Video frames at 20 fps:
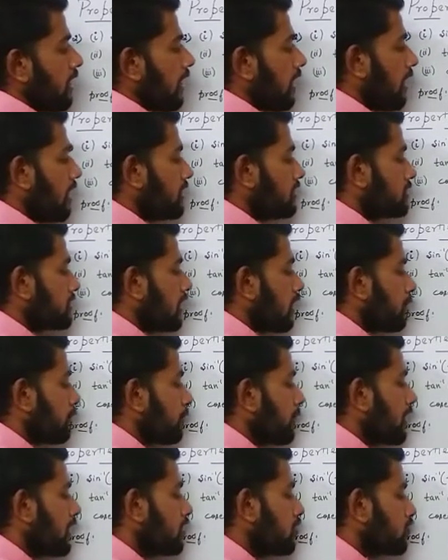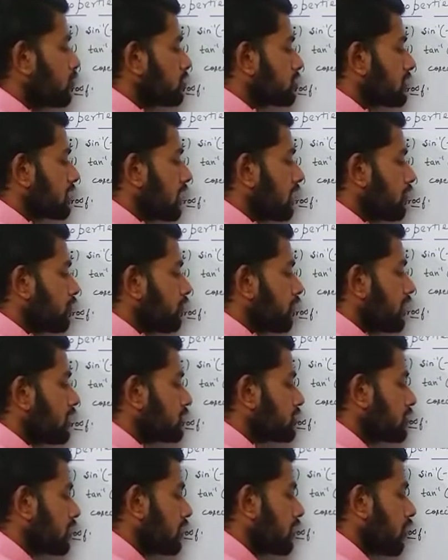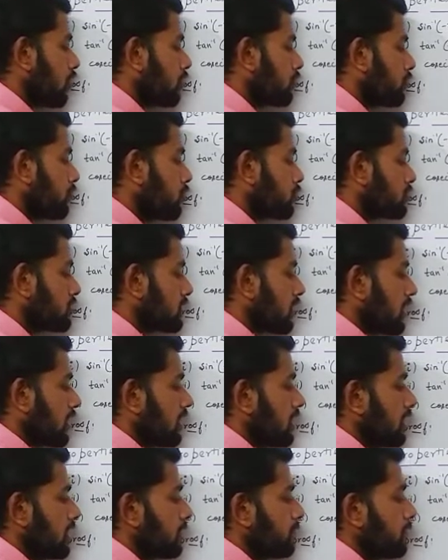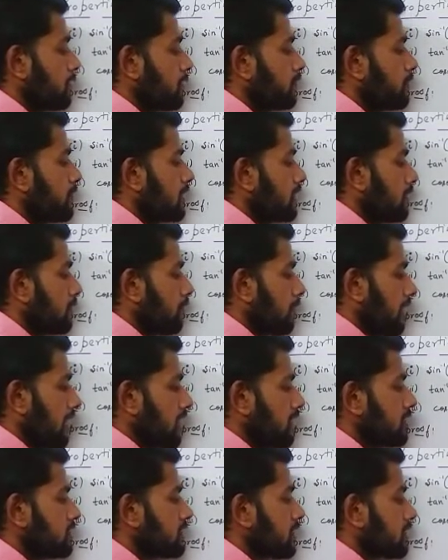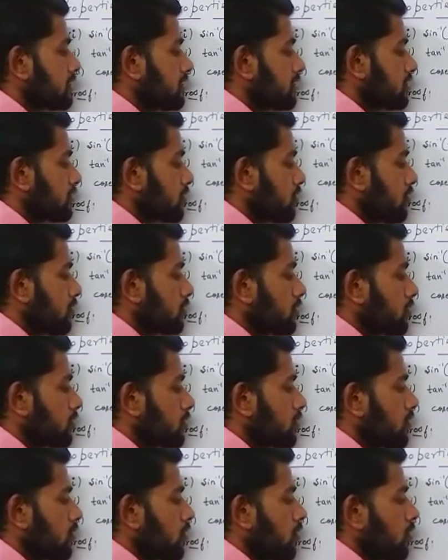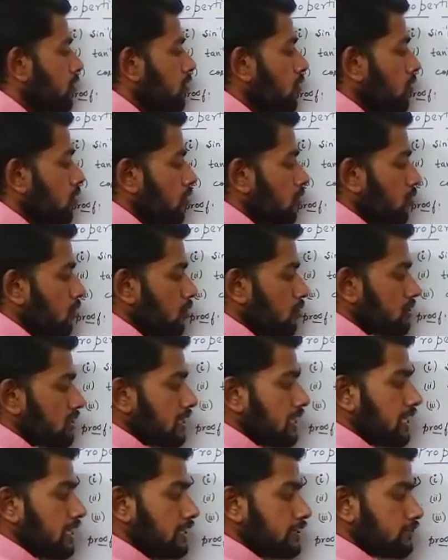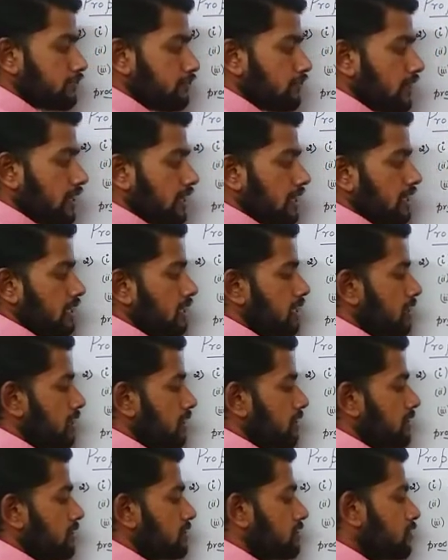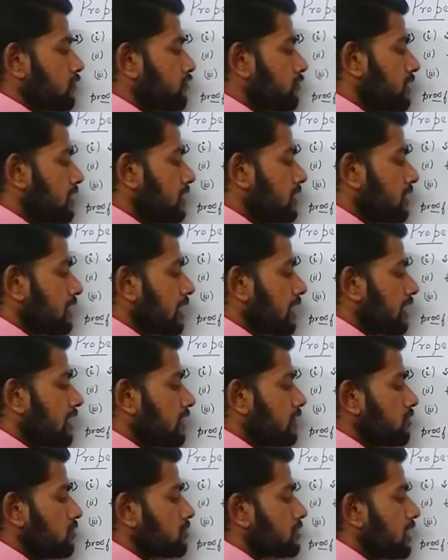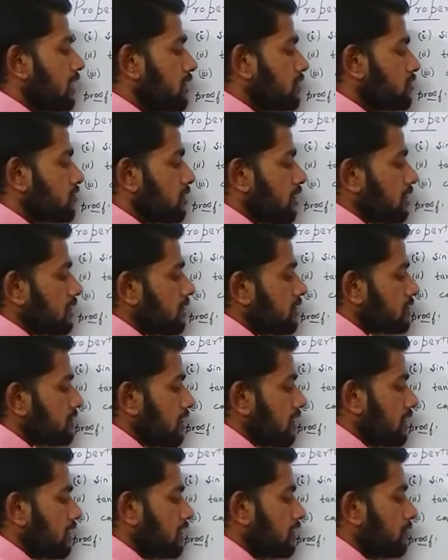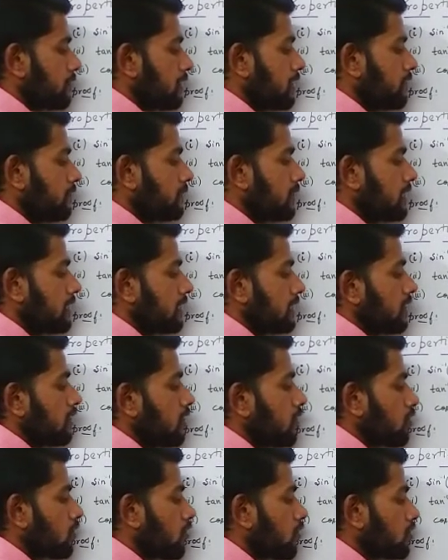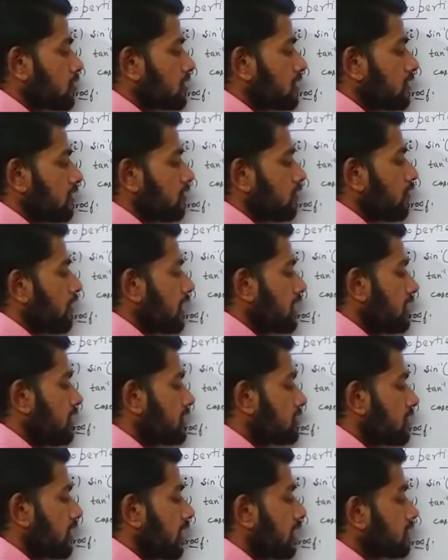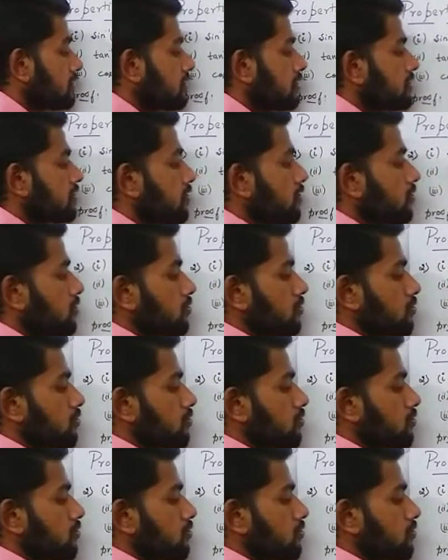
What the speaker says: and applying cosecant function on both sides, it will be minus x is equal to cosecant y. Shifting negative sign to the other side, it will be x is equal